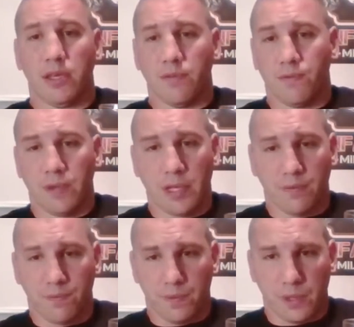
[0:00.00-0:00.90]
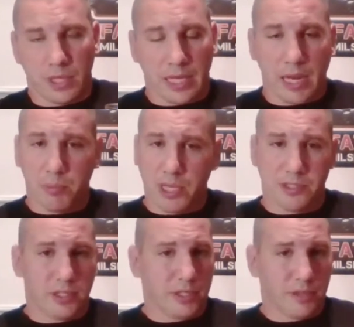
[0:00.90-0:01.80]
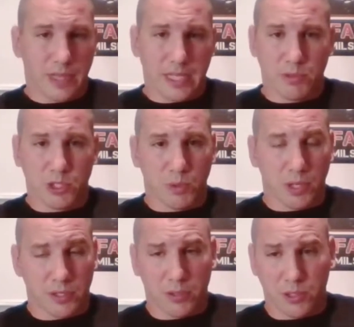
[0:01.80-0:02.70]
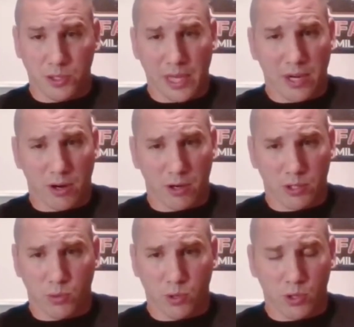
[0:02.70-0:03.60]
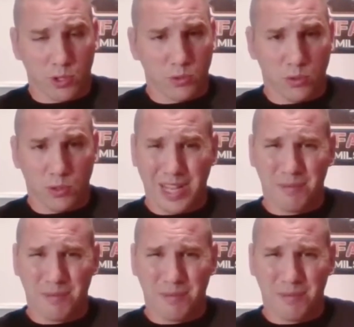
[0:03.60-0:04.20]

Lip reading: If God bless you, if that's what you want to do and you're that hardcore, cool.